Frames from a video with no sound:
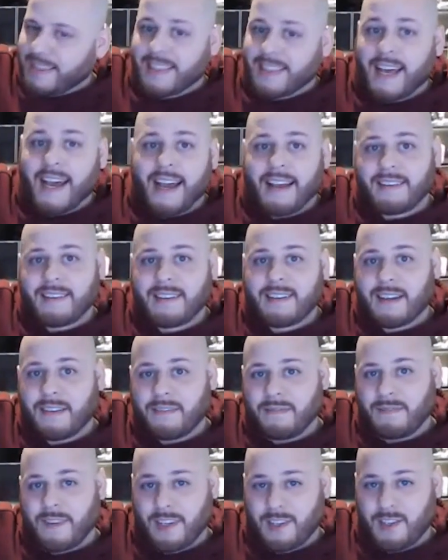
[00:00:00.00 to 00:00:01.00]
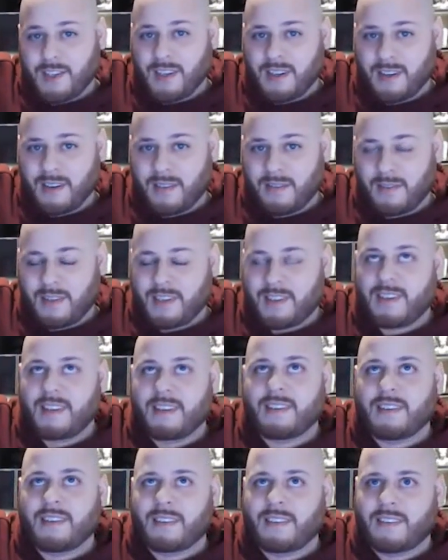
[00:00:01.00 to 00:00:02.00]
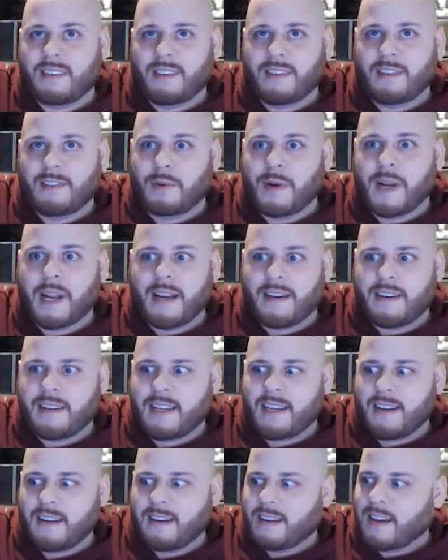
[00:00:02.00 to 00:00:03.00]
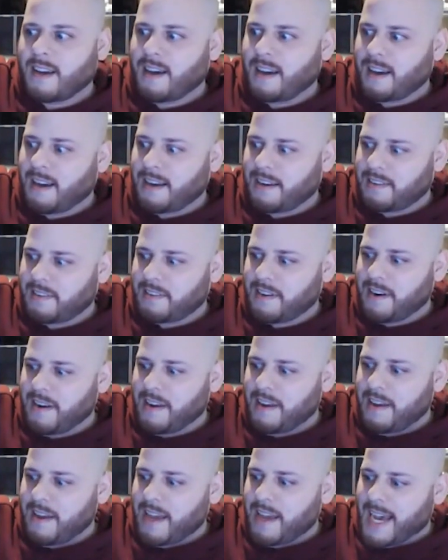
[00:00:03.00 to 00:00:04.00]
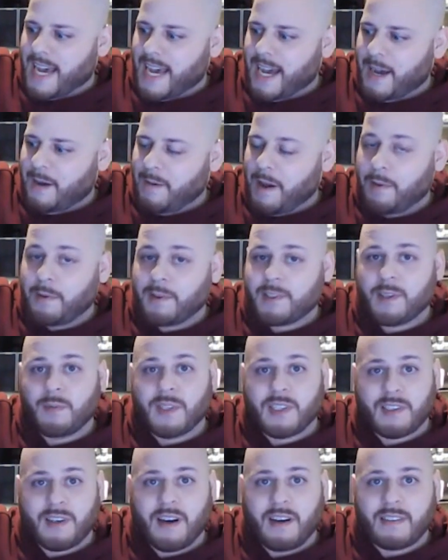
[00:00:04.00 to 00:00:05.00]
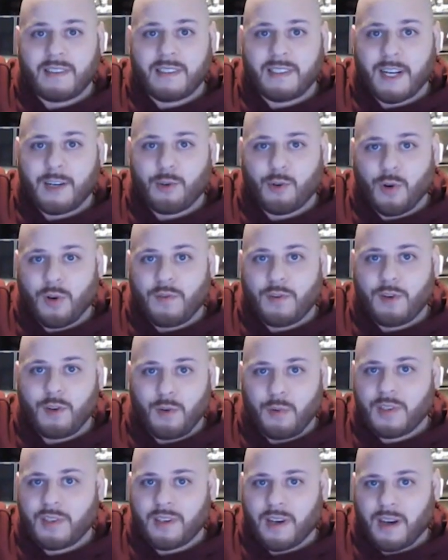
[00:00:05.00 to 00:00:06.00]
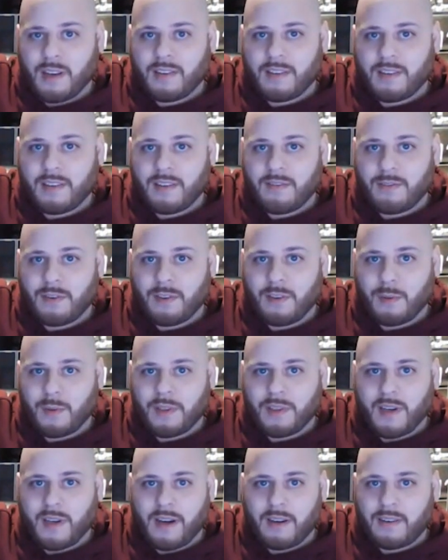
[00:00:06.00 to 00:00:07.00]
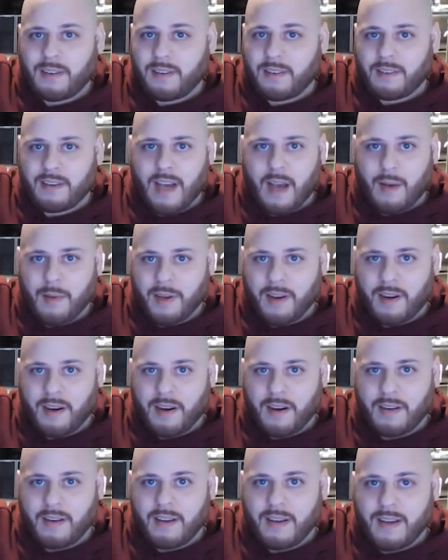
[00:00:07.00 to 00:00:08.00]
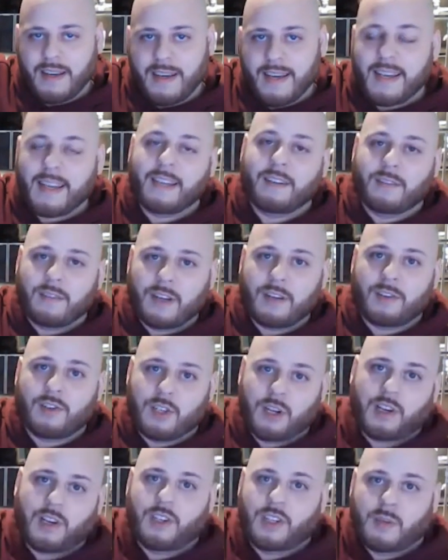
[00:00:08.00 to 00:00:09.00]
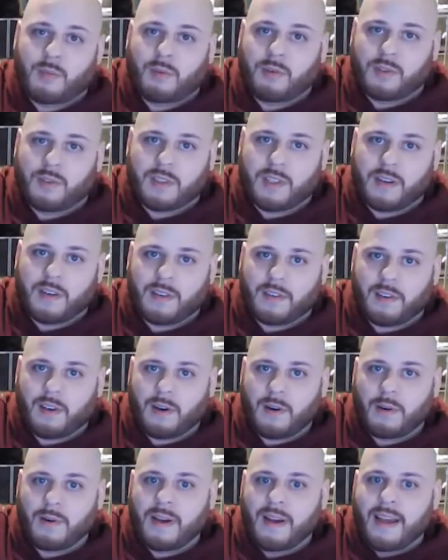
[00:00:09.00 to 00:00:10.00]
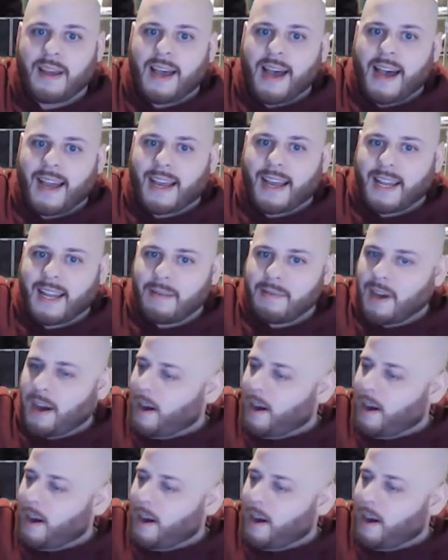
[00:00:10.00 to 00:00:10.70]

last convention, which this is 2019, gosh, I was in Wisconsin. I drove to Wisconsin for the Wisconsin Kameha Con, and Sean Schimmel was there. So I got him to